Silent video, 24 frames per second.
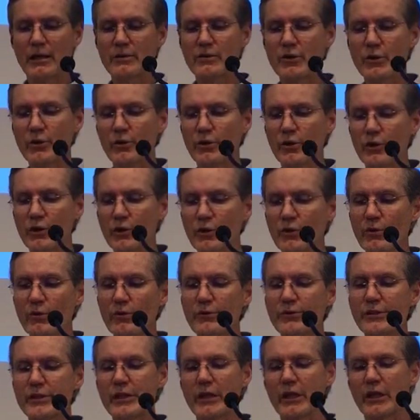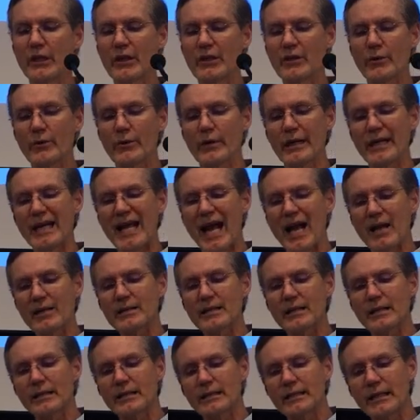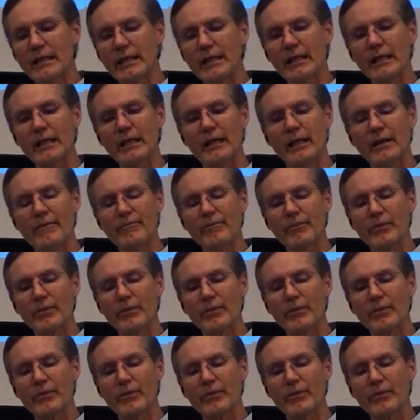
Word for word: to use the curiosity